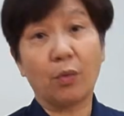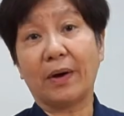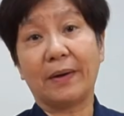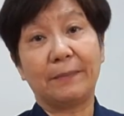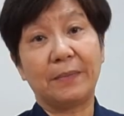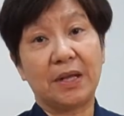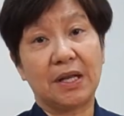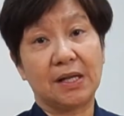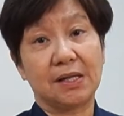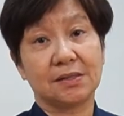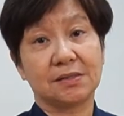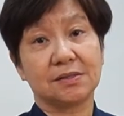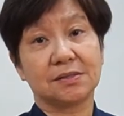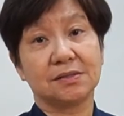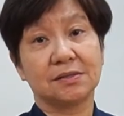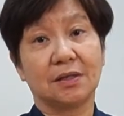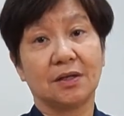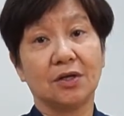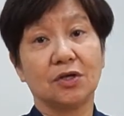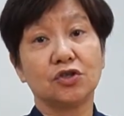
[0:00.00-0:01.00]
1 minute.
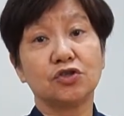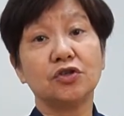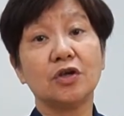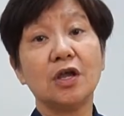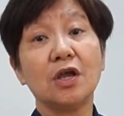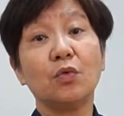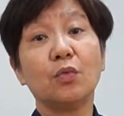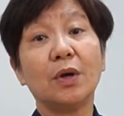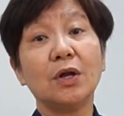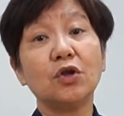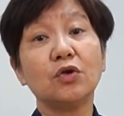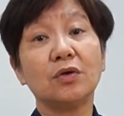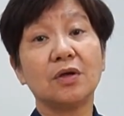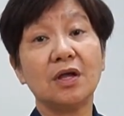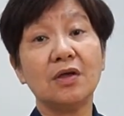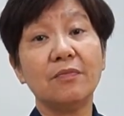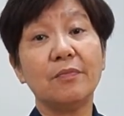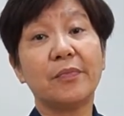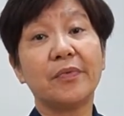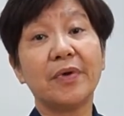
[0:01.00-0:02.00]
So if you want to
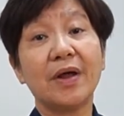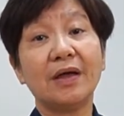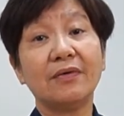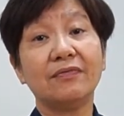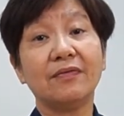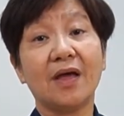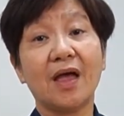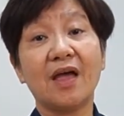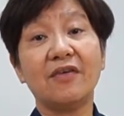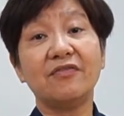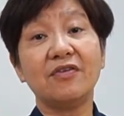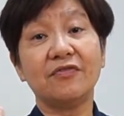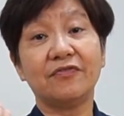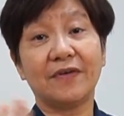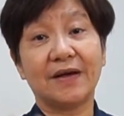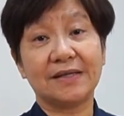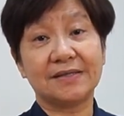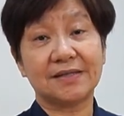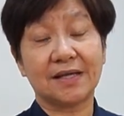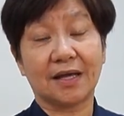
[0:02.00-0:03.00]
give breath every
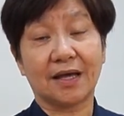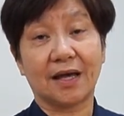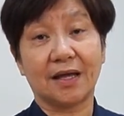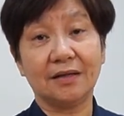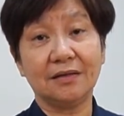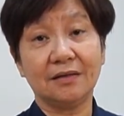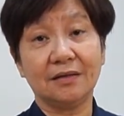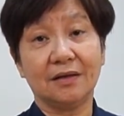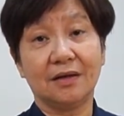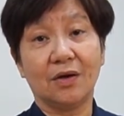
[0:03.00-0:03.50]
5 seconds,